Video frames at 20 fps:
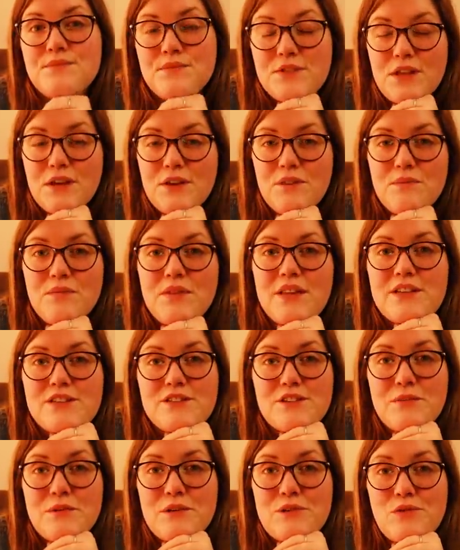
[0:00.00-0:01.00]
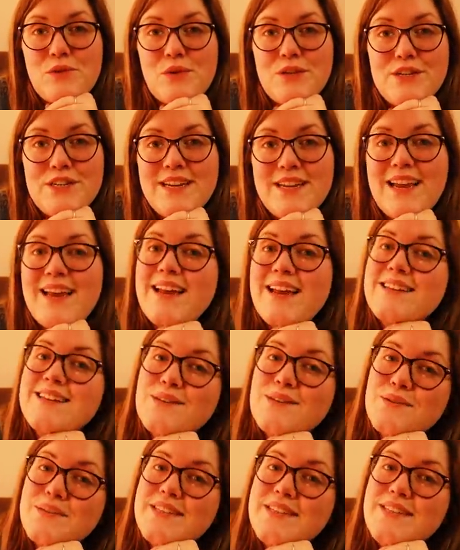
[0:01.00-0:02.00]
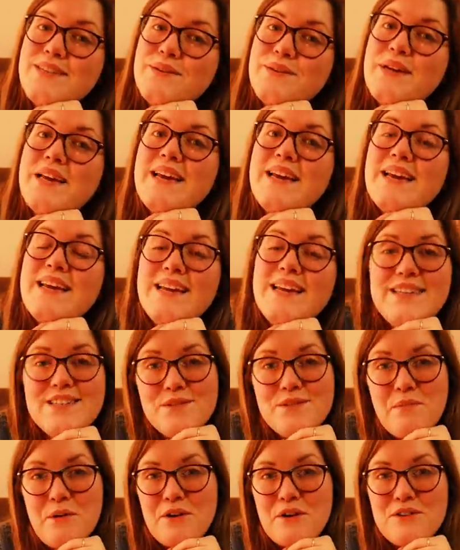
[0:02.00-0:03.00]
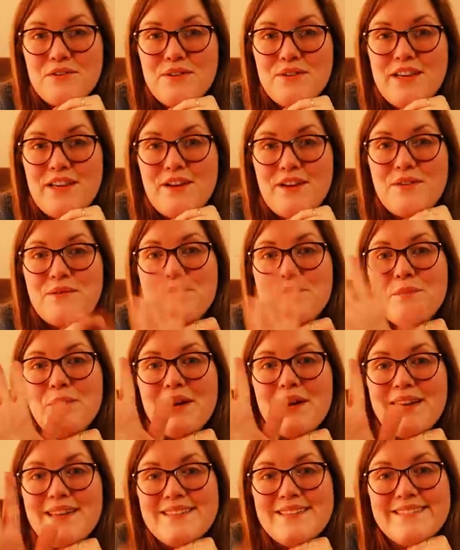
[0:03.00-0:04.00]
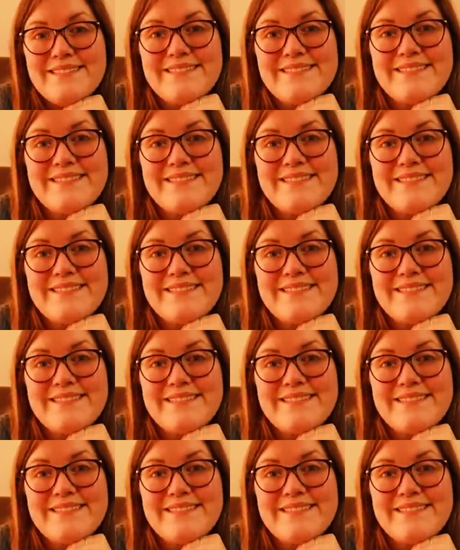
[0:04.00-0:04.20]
So thank you so much for watching, and I will see you in tomorrow's video. Bye!